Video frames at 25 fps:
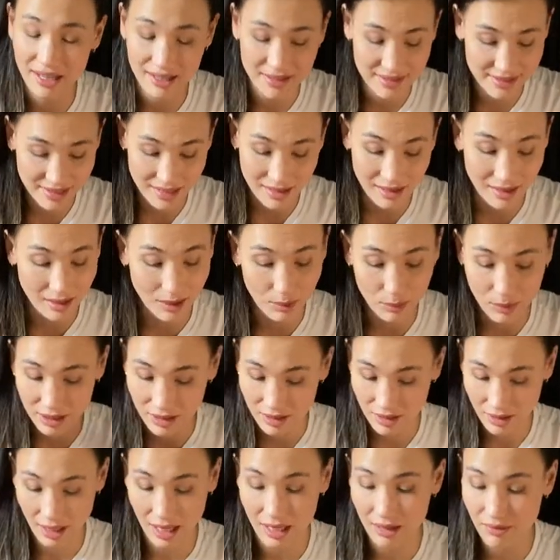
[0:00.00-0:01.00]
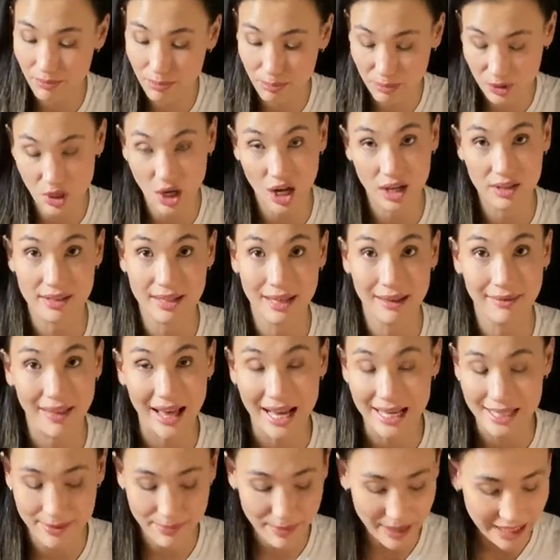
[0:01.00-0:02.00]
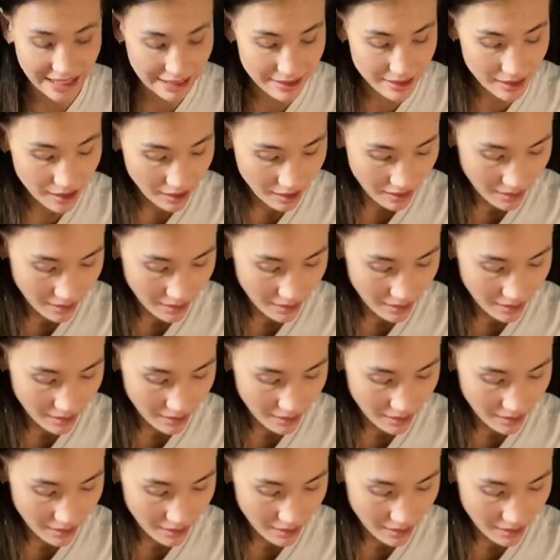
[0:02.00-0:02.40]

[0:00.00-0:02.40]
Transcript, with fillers: I see that I want to kind of toss in last minute.